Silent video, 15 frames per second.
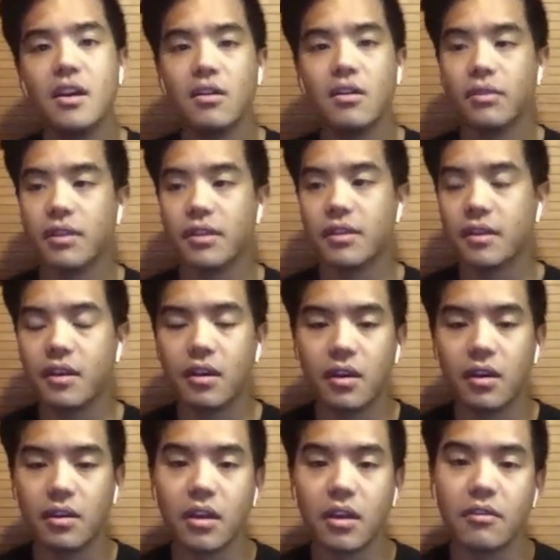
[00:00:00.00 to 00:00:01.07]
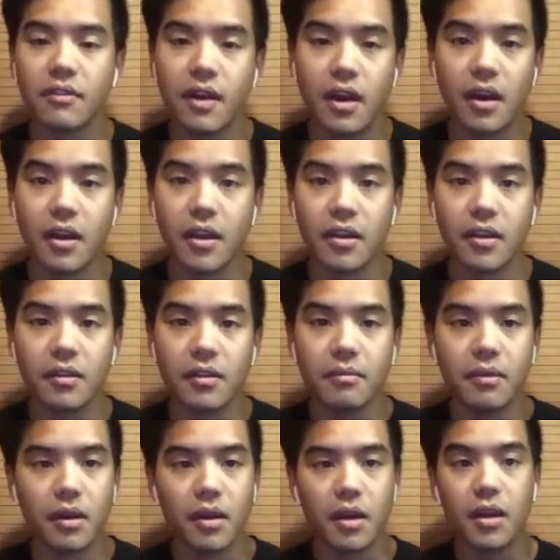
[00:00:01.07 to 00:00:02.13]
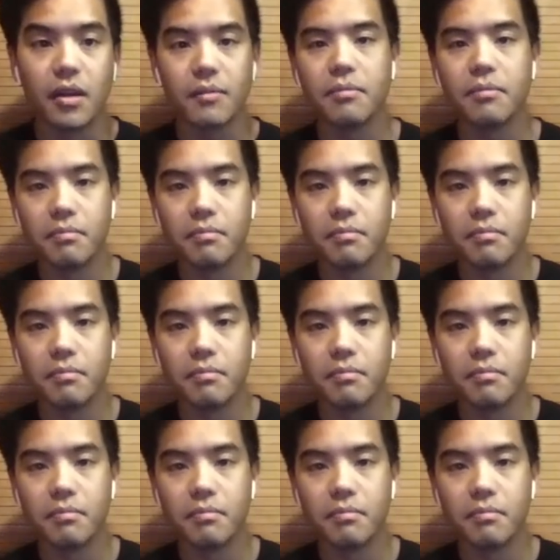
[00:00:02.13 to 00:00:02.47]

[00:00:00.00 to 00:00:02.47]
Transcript: with uh, a lot of high high